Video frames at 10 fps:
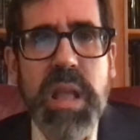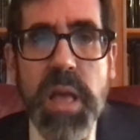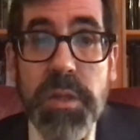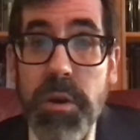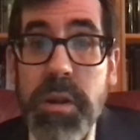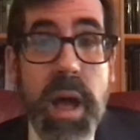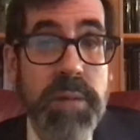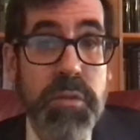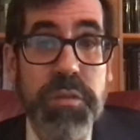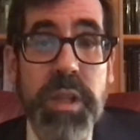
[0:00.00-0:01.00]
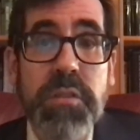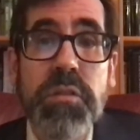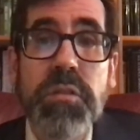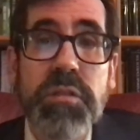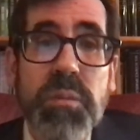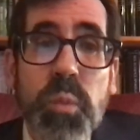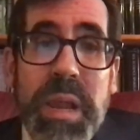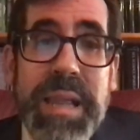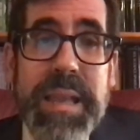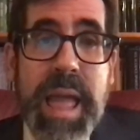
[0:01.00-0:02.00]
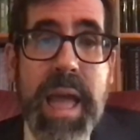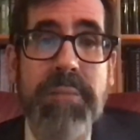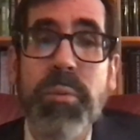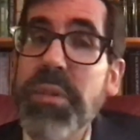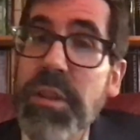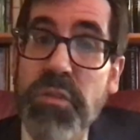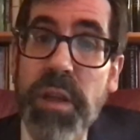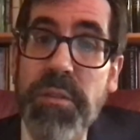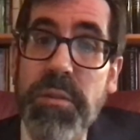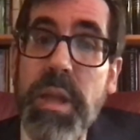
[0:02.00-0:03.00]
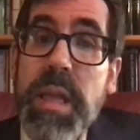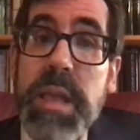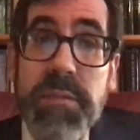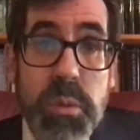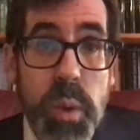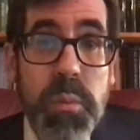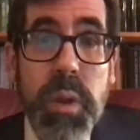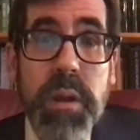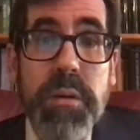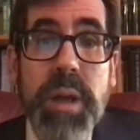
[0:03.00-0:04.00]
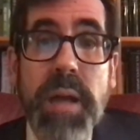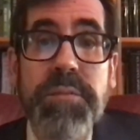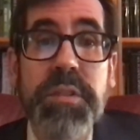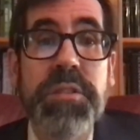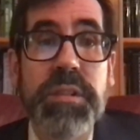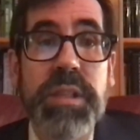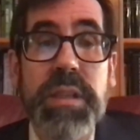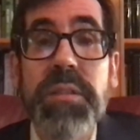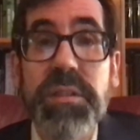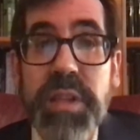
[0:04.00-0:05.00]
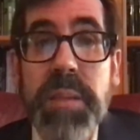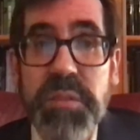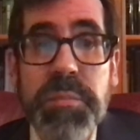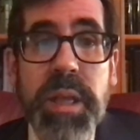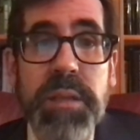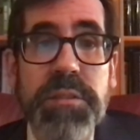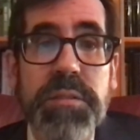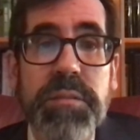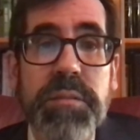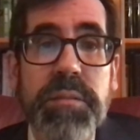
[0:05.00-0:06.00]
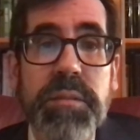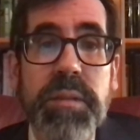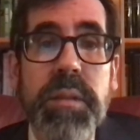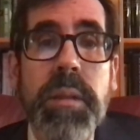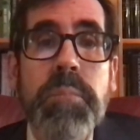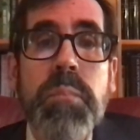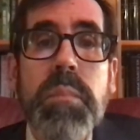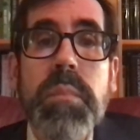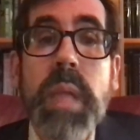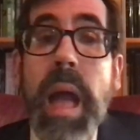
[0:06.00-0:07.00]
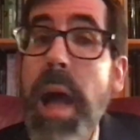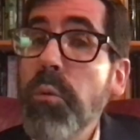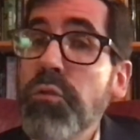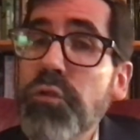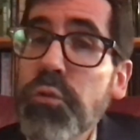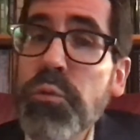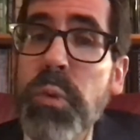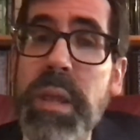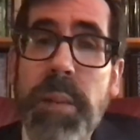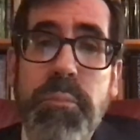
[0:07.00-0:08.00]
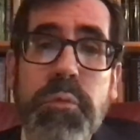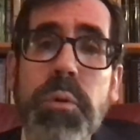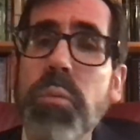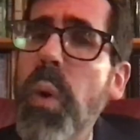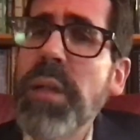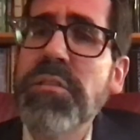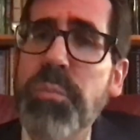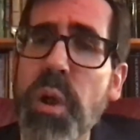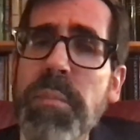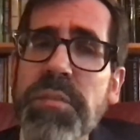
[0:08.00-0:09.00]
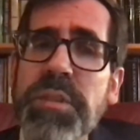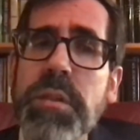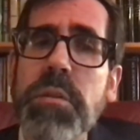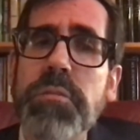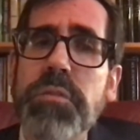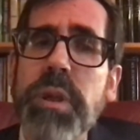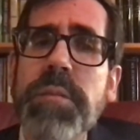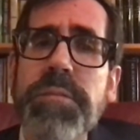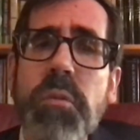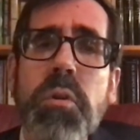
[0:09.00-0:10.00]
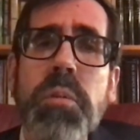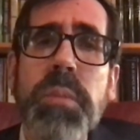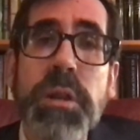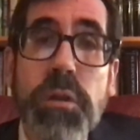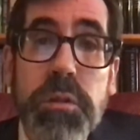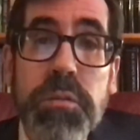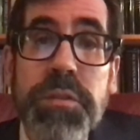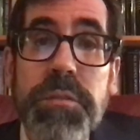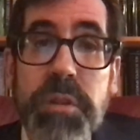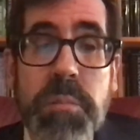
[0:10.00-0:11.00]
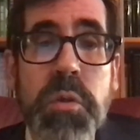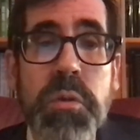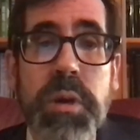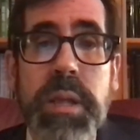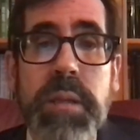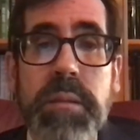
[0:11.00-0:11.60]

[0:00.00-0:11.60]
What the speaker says: There are conversations we can have with each other, even when we are not physically in the same space. How do we uproot white supremacy culture and form inclusive community?